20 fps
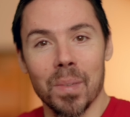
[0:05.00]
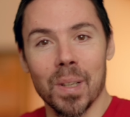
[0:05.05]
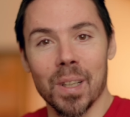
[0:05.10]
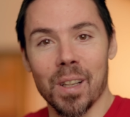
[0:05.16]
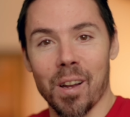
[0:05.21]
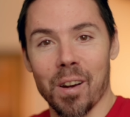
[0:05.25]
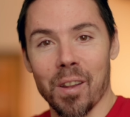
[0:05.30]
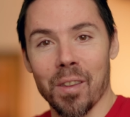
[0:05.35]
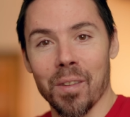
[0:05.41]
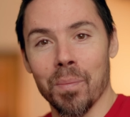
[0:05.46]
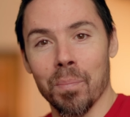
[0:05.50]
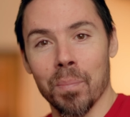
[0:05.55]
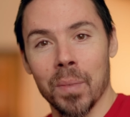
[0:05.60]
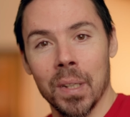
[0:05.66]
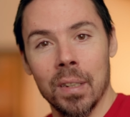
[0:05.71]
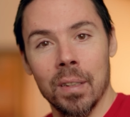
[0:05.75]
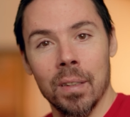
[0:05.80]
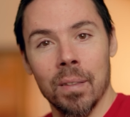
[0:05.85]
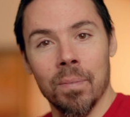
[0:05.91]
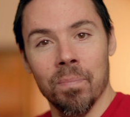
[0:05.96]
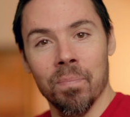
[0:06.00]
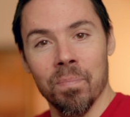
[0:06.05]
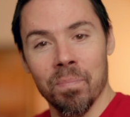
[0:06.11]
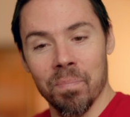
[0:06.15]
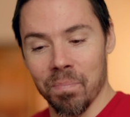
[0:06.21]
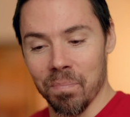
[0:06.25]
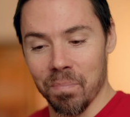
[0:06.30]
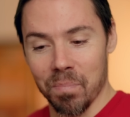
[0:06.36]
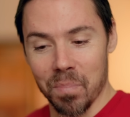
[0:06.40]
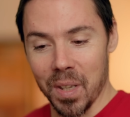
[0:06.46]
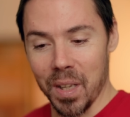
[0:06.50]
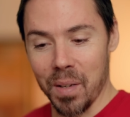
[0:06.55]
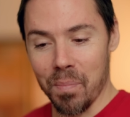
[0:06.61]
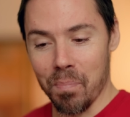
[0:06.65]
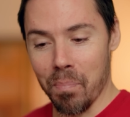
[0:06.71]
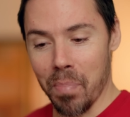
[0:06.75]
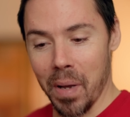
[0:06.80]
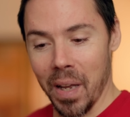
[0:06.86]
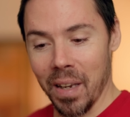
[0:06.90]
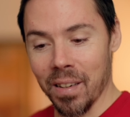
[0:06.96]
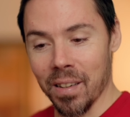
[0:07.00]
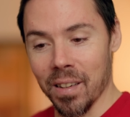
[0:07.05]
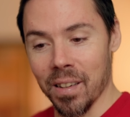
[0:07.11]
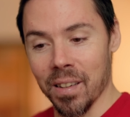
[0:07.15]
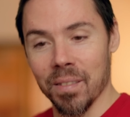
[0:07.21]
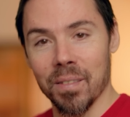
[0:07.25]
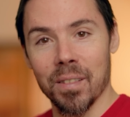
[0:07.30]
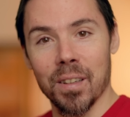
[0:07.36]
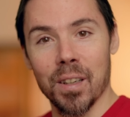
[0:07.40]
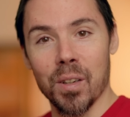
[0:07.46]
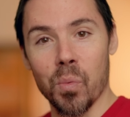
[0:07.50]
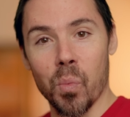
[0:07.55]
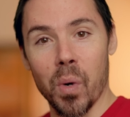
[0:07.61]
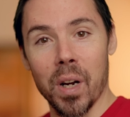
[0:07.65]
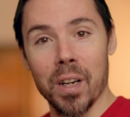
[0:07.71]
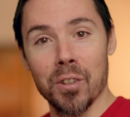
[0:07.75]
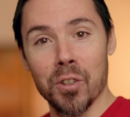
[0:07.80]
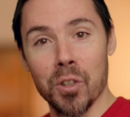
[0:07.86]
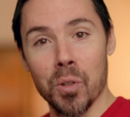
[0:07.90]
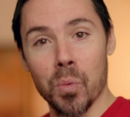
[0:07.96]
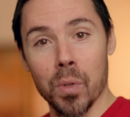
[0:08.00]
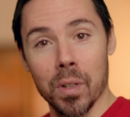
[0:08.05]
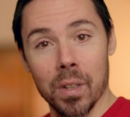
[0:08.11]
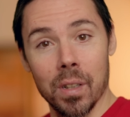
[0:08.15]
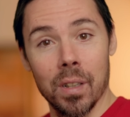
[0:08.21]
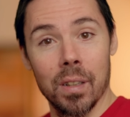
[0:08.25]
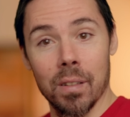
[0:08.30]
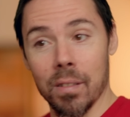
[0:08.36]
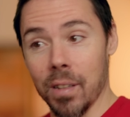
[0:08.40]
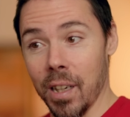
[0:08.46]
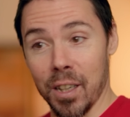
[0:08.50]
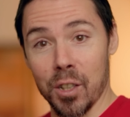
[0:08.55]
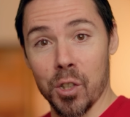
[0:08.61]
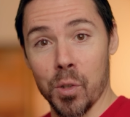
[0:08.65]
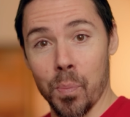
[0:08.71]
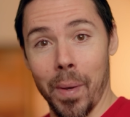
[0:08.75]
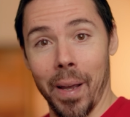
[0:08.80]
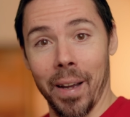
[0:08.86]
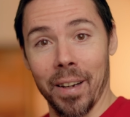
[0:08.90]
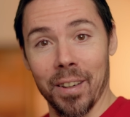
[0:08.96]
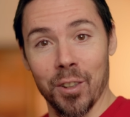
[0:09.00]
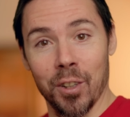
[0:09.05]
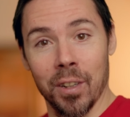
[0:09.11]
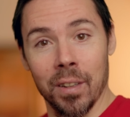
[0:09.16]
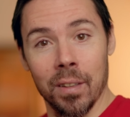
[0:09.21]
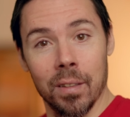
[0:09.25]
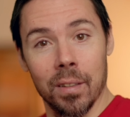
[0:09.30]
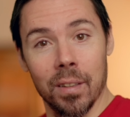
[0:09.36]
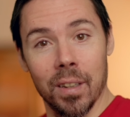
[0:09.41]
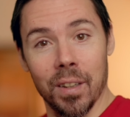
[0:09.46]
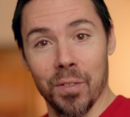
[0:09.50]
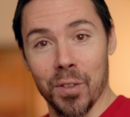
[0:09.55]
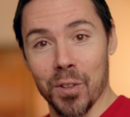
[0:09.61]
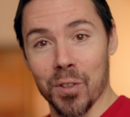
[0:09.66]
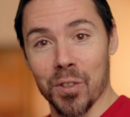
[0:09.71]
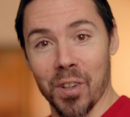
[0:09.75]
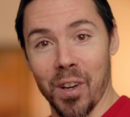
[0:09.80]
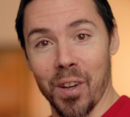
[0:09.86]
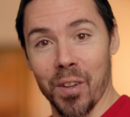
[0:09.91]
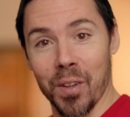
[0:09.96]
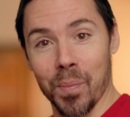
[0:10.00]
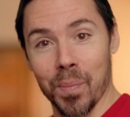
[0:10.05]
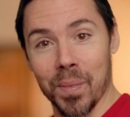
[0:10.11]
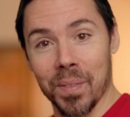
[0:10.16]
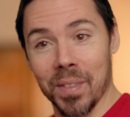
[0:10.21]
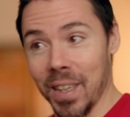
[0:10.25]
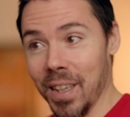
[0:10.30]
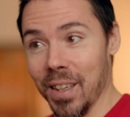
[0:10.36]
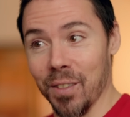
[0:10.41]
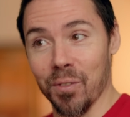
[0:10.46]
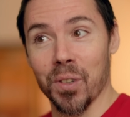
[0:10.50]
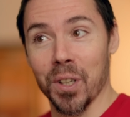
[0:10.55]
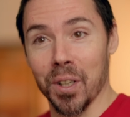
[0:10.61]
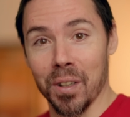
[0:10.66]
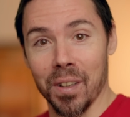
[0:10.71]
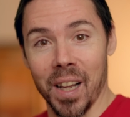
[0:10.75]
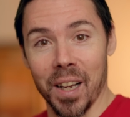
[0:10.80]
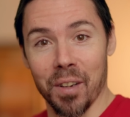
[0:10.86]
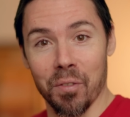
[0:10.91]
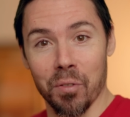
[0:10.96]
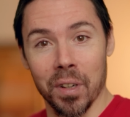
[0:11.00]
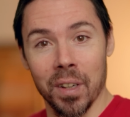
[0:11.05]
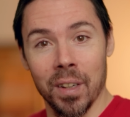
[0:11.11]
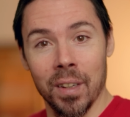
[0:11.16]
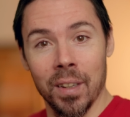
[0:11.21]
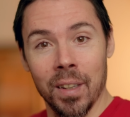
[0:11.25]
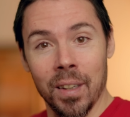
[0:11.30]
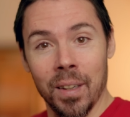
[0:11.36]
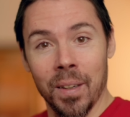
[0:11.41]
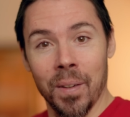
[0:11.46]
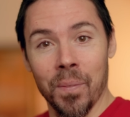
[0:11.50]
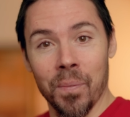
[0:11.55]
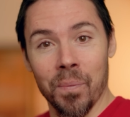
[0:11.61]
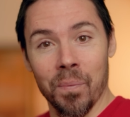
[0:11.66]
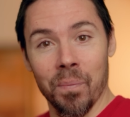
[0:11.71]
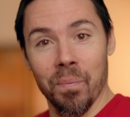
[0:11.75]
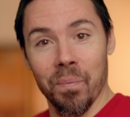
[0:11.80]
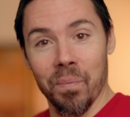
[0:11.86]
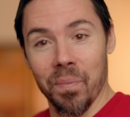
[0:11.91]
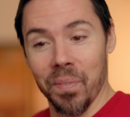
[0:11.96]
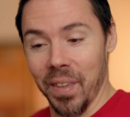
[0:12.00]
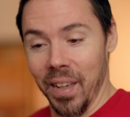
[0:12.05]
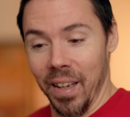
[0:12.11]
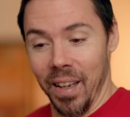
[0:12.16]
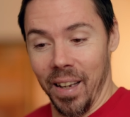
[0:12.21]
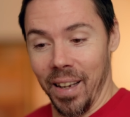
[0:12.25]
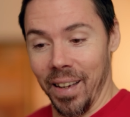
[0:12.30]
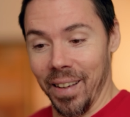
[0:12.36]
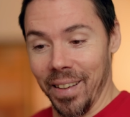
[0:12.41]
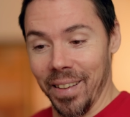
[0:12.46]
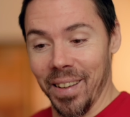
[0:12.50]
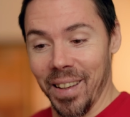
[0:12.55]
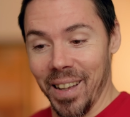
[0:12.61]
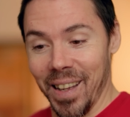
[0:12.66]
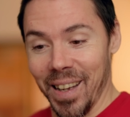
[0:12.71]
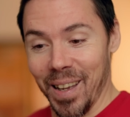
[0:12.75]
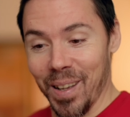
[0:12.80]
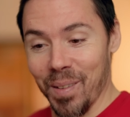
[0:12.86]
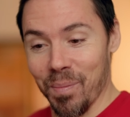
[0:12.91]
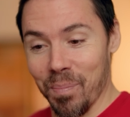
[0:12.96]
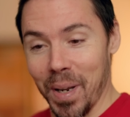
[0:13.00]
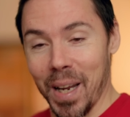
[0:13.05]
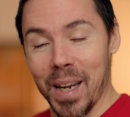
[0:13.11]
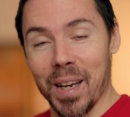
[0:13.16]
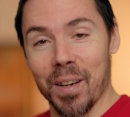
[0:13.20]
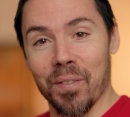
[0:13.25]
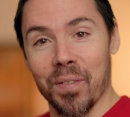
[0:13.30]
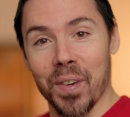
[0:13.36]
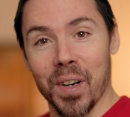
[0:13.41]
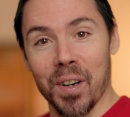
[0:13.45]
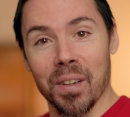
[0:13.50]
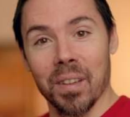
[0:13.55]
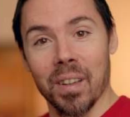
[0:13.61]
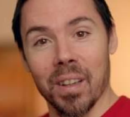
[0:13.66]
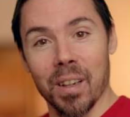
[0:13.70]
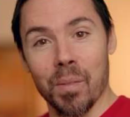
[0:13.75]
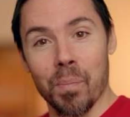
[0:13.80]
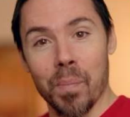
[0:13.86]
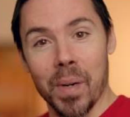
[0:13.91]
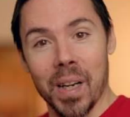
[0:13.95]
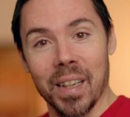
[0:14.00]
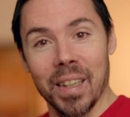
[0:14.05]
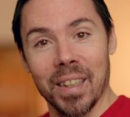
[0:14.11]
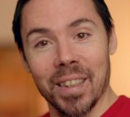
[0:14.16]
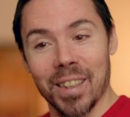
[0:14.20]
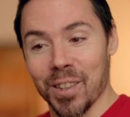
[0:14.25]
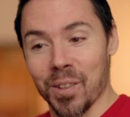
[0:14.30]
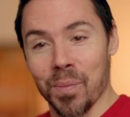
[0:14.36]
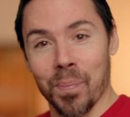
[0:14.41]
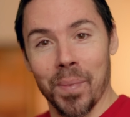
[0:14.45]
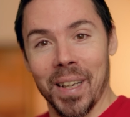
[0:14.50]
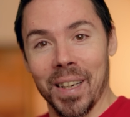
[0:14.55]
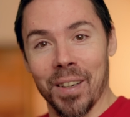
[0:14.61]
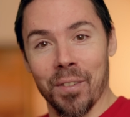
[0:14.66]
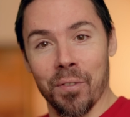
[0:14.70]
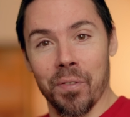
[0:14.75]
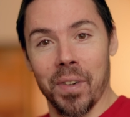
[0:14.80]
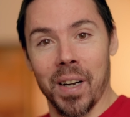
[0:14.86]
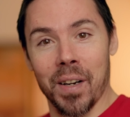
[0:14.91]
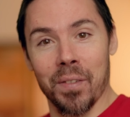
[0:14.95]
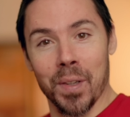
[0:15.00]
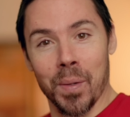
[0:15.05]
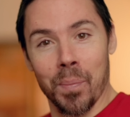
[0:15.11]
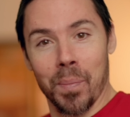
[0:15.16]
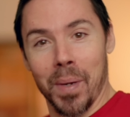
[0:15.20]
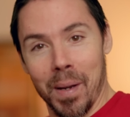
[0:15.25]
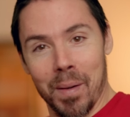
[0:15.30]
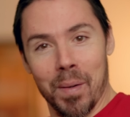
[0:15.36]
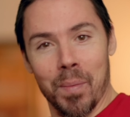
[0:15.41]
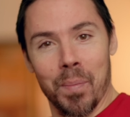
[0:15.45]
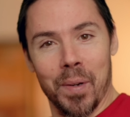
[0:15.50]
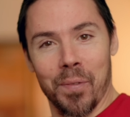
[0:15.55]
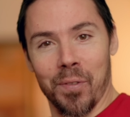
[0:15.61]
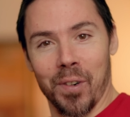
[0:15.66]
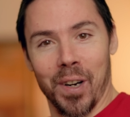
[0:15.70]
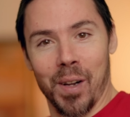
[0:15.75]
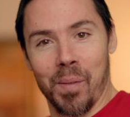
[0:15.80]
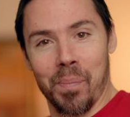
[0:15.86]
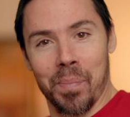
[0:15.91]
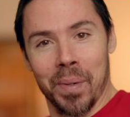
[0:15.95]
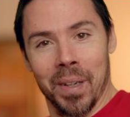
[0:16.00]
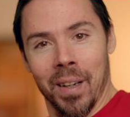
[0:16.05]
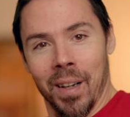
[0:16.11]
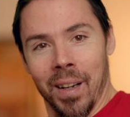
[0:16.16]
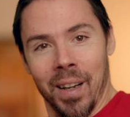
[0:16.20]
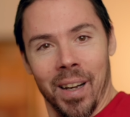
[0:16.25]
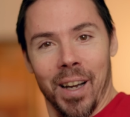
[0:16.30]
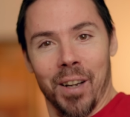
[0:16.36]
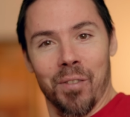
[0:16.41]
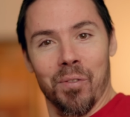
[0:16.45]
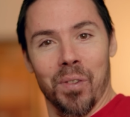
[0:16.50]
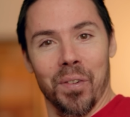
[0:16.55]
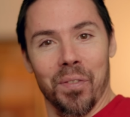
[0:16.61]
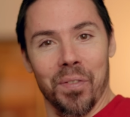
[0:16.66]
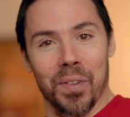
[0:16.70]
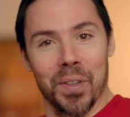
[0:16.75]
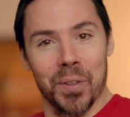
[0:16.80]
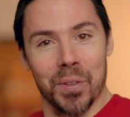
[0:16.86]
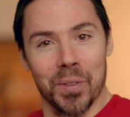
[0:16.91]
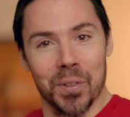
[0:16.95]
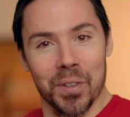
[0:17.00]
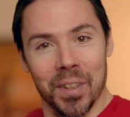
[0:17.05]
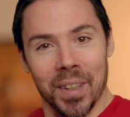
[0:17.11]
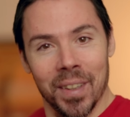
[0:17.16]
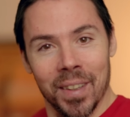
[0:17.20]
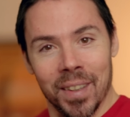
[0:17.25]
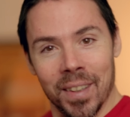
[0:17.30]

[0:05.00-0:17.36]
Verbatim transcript: a lot of them. They bend in ways you wouldn't expect if you saw them in real life. And they get paid very little money. It doesn't mean if five of them came to me for help, I'd refuse.